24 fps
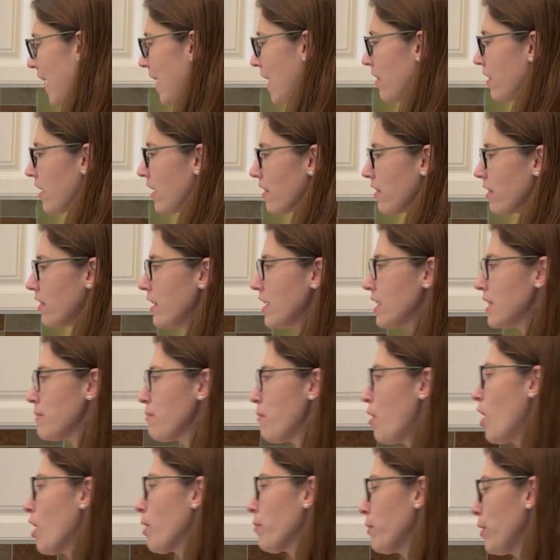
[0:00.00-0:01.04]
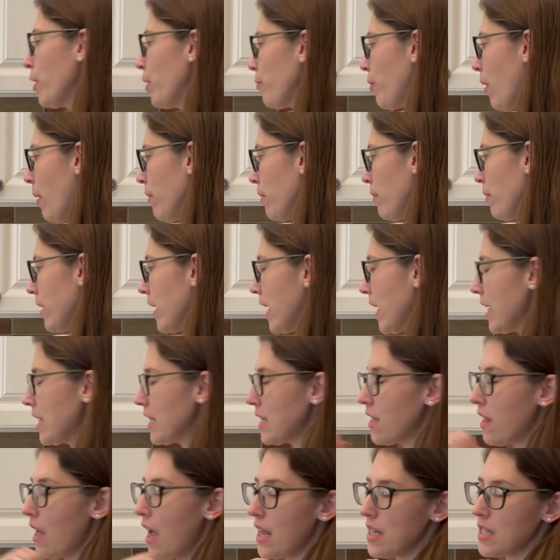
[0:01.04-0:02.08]
I think this Mockmill probably has,
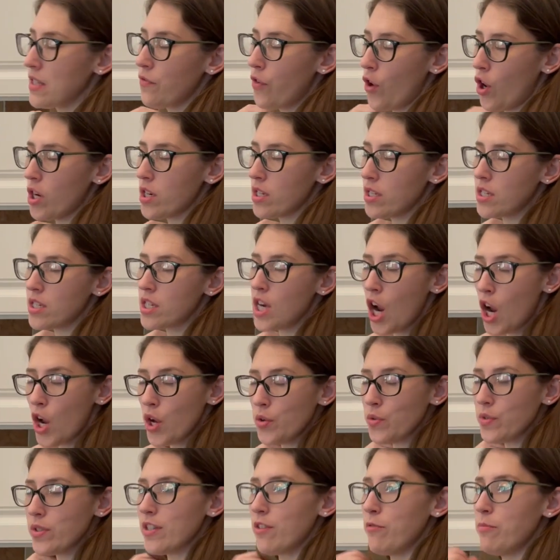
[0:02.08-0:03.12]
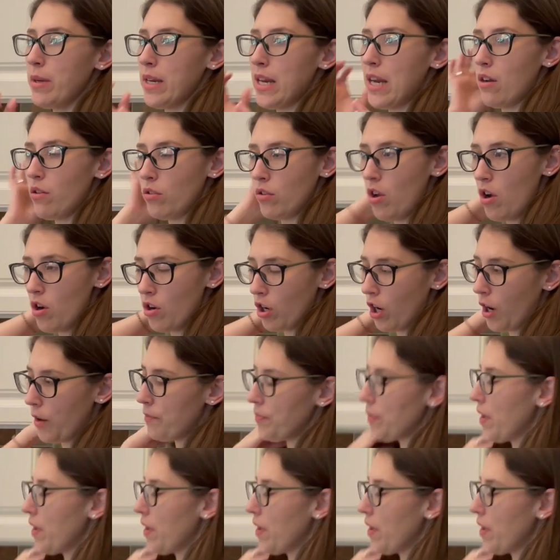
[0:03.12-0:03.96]
as far as stones, have been out longer.